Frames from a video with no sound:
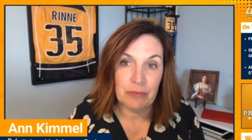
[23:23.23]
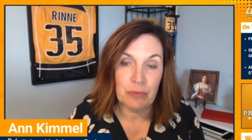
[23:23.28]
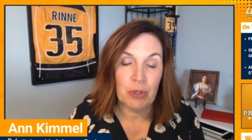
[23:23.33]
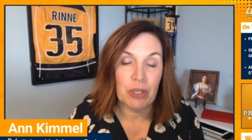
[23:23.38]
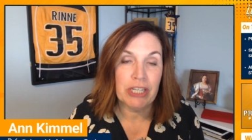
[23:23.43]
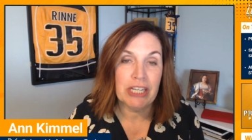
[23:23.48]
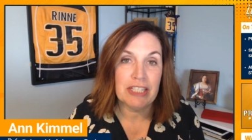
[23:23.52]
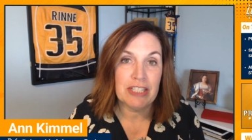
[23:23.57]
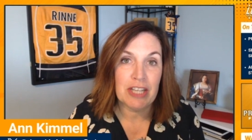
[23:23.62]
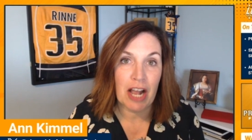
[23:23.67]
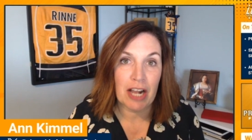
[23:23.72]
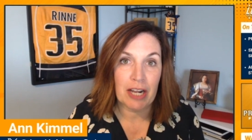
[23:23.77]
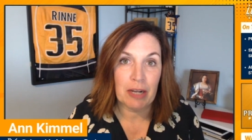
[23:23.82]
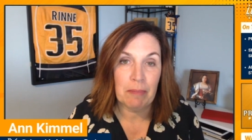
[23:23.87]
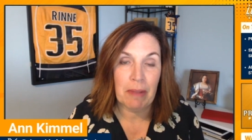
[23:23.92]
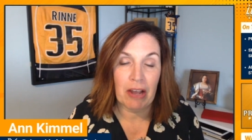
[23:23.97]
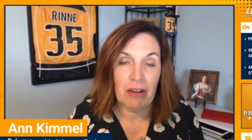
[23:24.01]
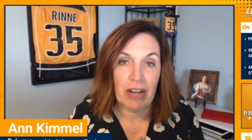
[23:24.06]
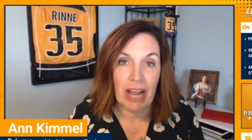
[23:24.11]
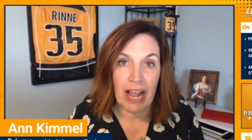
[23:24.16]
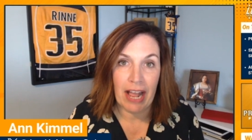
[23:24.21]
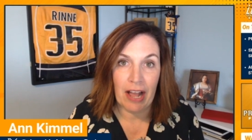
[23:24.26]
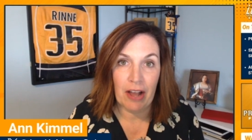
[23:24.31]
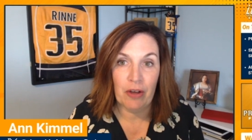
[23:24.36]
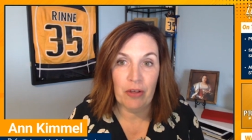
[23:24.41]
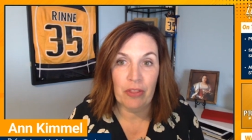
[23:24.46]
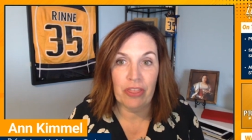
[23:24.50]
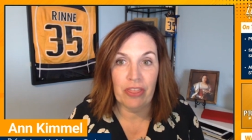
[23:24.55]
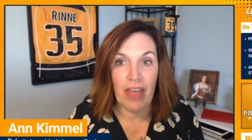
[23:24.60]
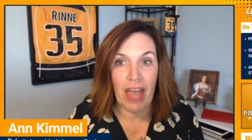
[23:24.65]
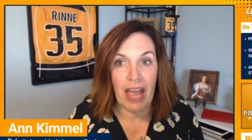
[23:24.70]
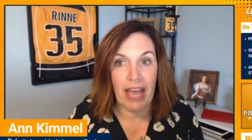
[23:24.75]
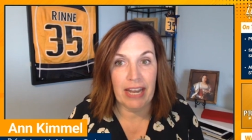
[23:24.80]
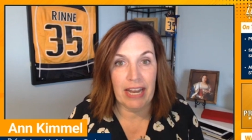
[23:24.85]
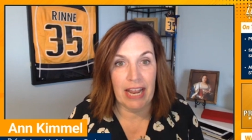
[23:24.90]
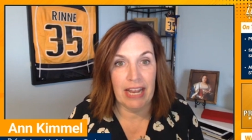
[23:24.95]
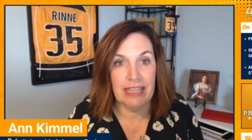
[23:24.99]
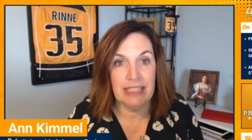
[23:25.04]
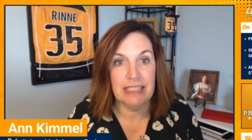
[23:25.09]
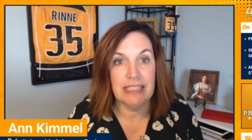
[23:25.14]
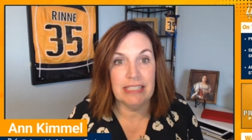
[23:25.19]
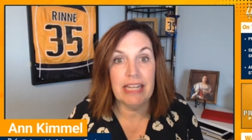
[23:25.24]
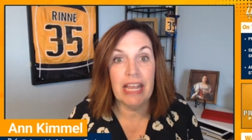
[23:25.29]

We're going to talk about how that ended.